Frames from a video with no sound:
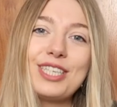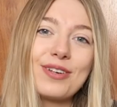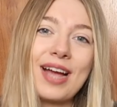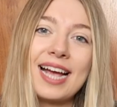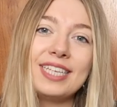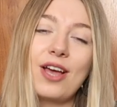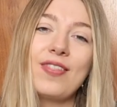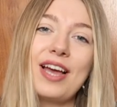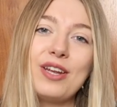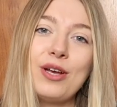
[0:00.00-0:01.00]
So guys, on
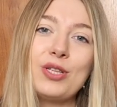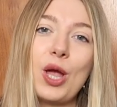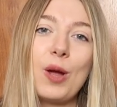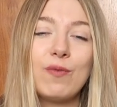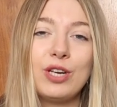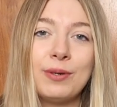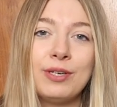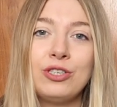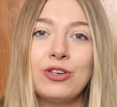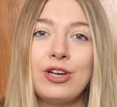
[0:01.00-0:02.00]
that note, hopefully you
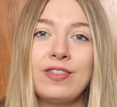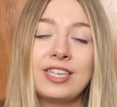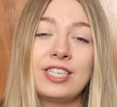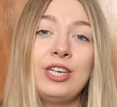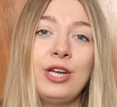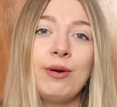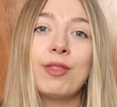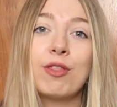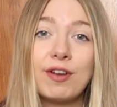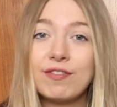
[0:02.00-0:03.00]
enjoyed this new
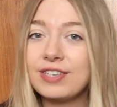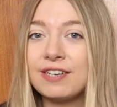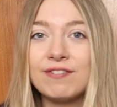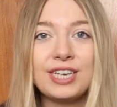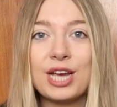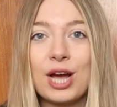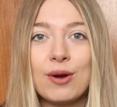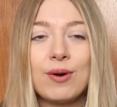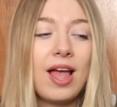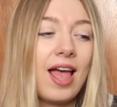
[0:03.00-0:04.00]
thrifting
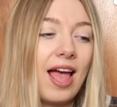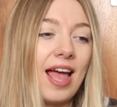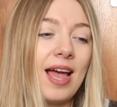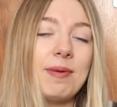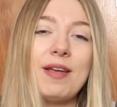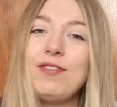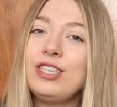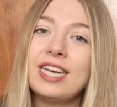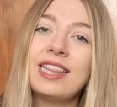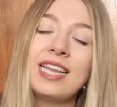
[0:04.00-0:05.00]
video. If you
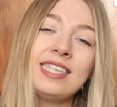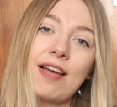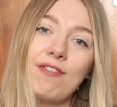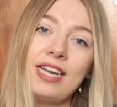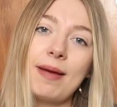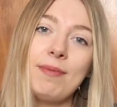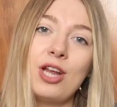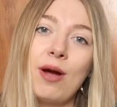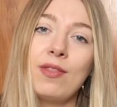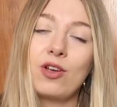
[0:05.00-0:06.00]
did, then definitely let me
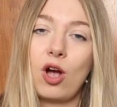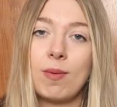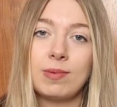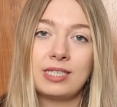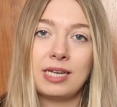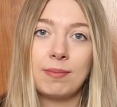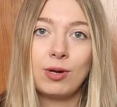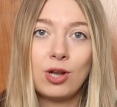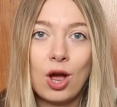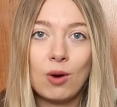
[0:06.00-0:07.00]
know in the comments down
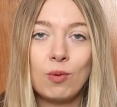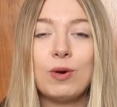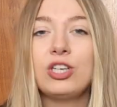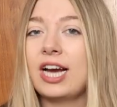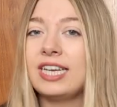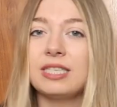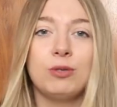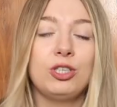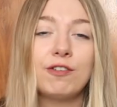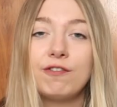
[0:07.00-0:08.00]
below which item
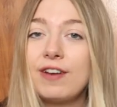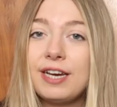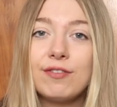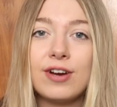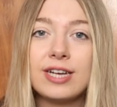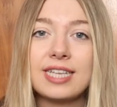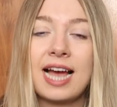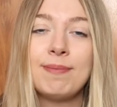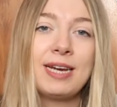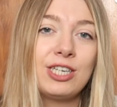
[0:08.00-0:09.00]
was your favorite,
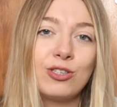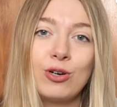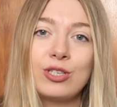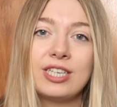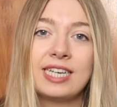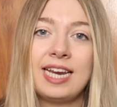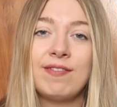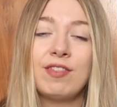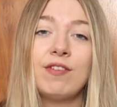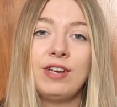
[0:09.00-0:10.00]
and make sure to
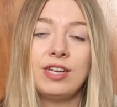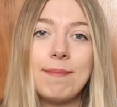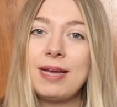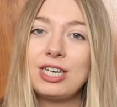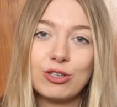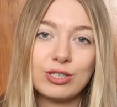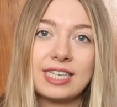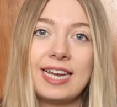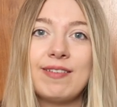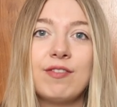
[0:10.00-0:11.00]
give the
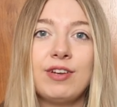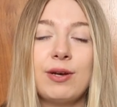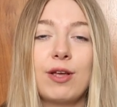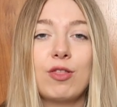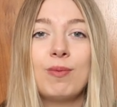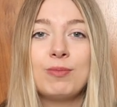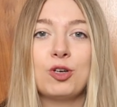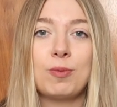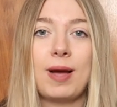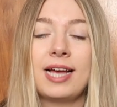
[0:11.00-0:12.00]
video a thumbs
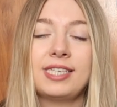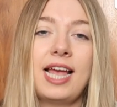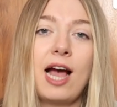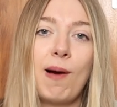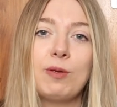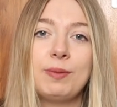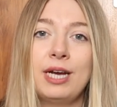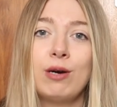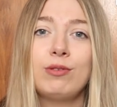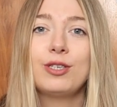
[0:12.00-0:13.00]
up, as it helps me
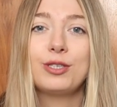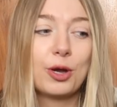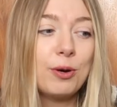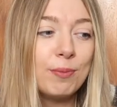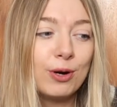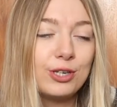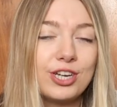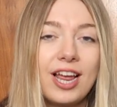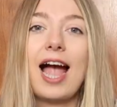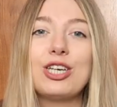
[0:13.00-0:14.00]
out so much.
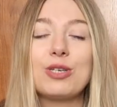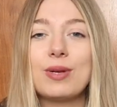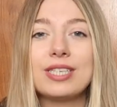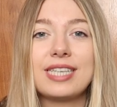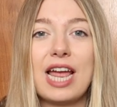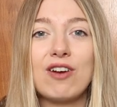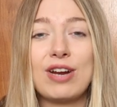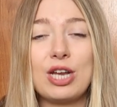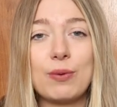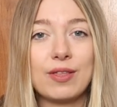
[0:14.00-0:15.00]
I just want to say a
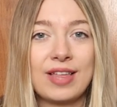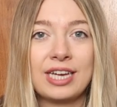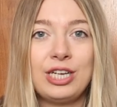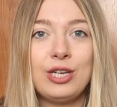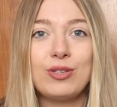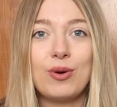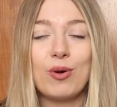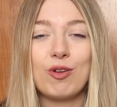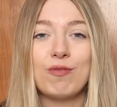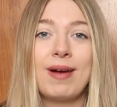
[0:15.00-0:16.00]
really quick thank you to
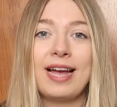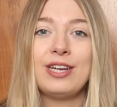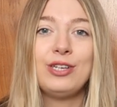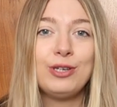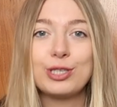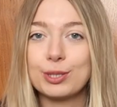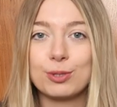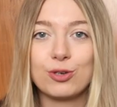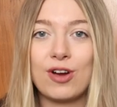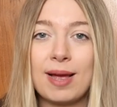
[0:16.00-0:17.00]
all of my new
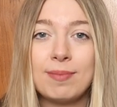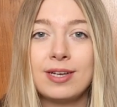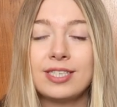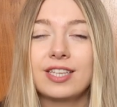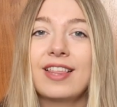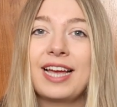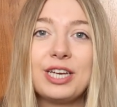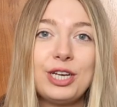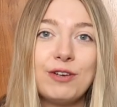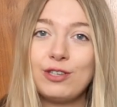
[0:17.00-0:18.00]
subscribers.
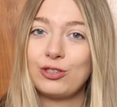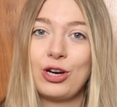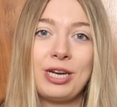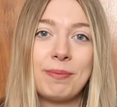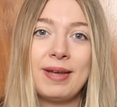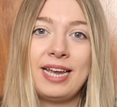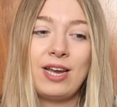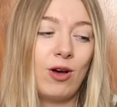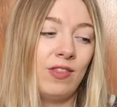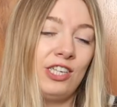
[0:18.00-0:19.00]
Thank you for joining me
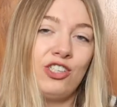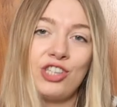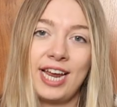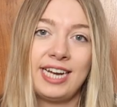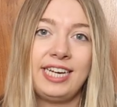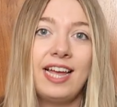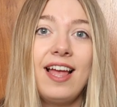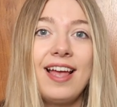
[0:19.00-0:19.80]
on this journey.